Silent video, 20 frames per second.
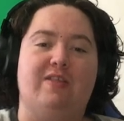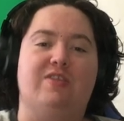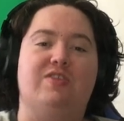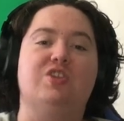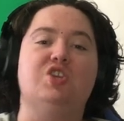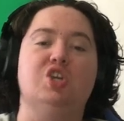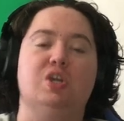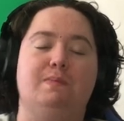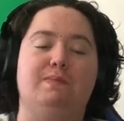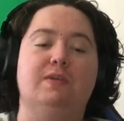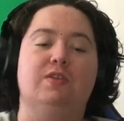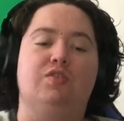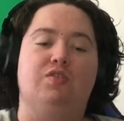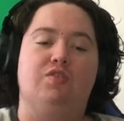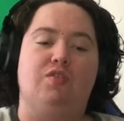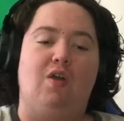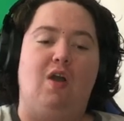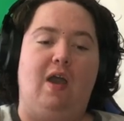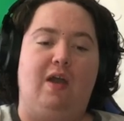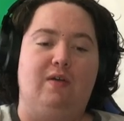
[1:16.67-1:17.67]
stupid
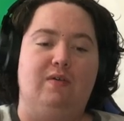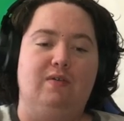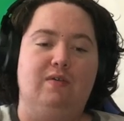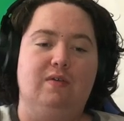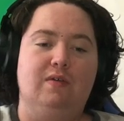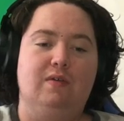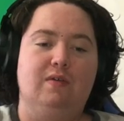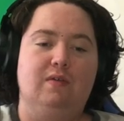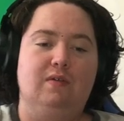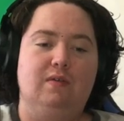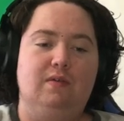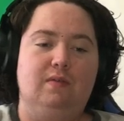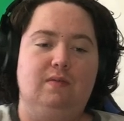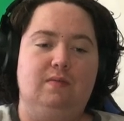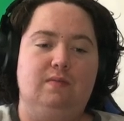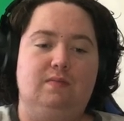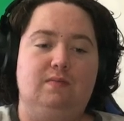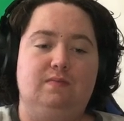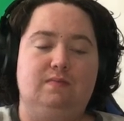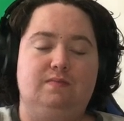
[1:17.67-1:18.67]
trial. Ooh, double
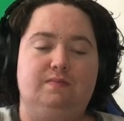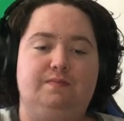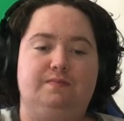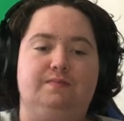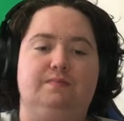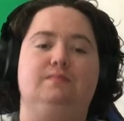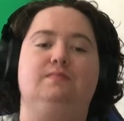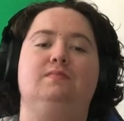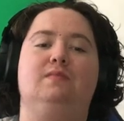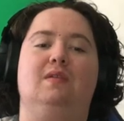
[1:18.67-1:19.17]
homicide,